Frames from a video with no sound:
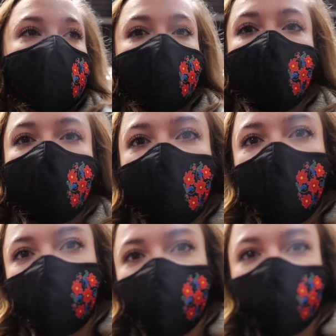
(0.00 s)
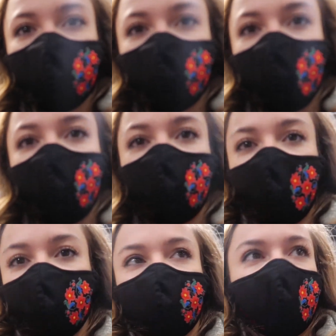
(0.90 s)
We're coming after
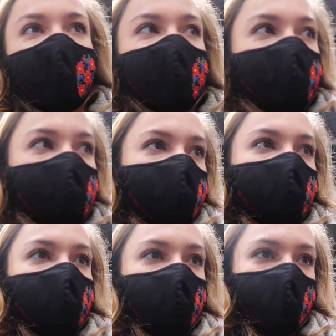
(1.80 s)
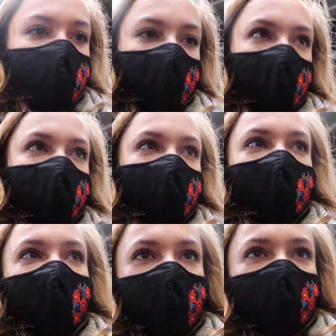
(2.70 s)
Black Friday, so I'm
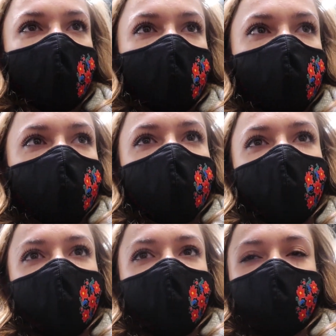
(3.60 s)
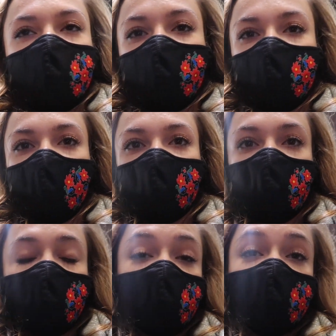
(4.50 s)
trying not to buy anything that I
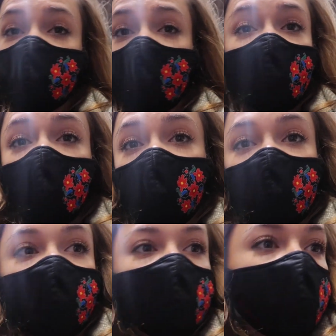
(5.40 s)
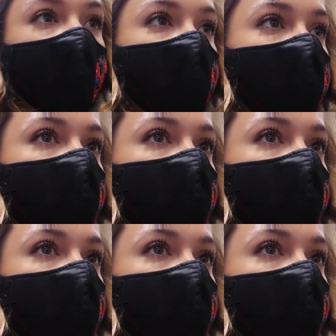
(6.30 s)
don't need because I've already done that in